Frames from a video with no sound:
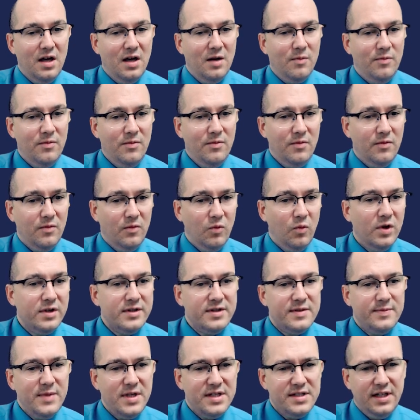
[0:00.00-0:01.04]

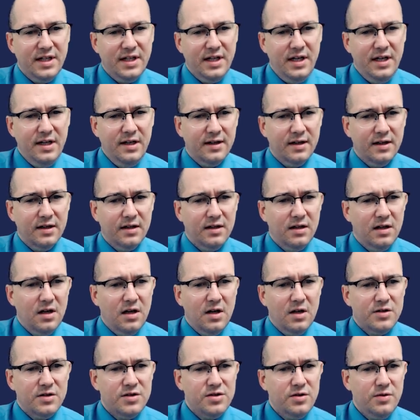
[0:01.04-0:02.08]
What's missing here?
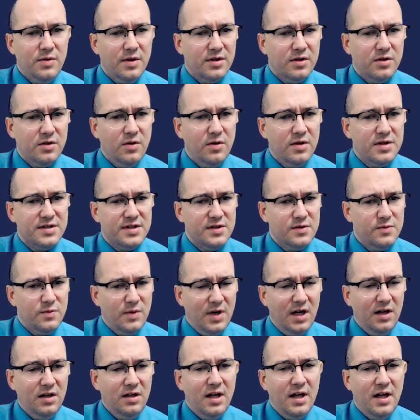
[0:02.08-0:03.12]
2 other courses.
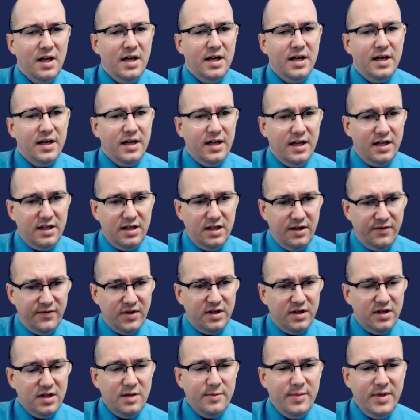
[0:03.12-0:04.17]
Well, if you're
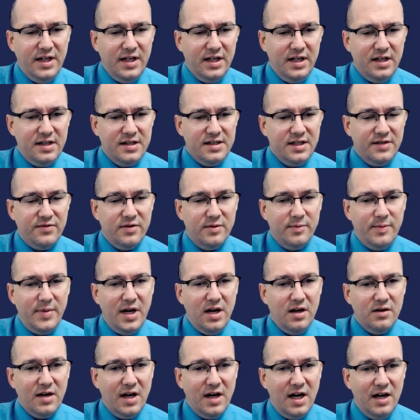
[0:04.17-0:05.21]
going to begin a different
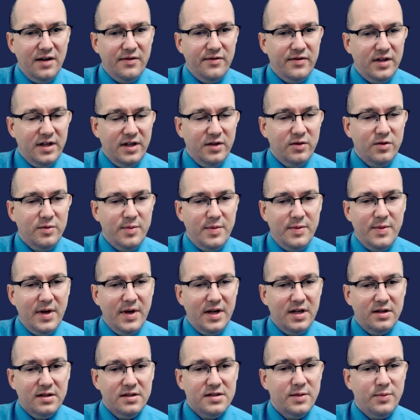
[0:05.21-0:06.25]
paragraph, it would be
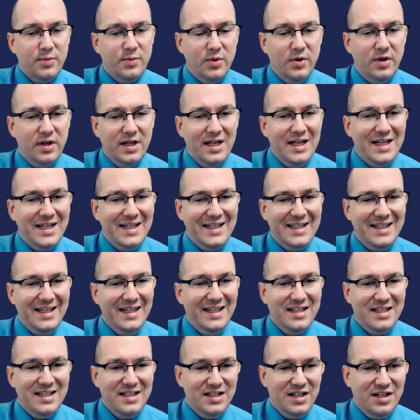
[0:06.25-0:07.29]
better to put
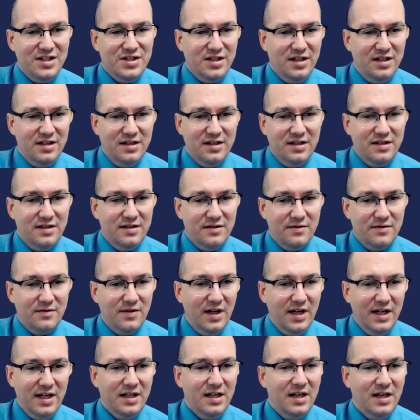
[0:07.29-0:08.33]
in addition,
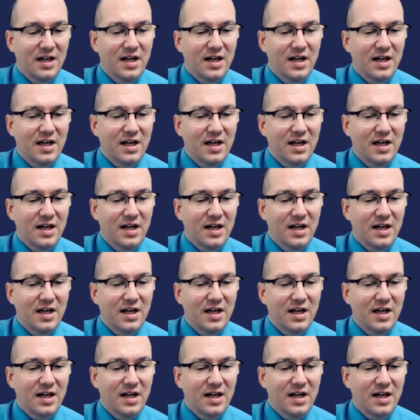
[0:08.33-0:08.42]
right?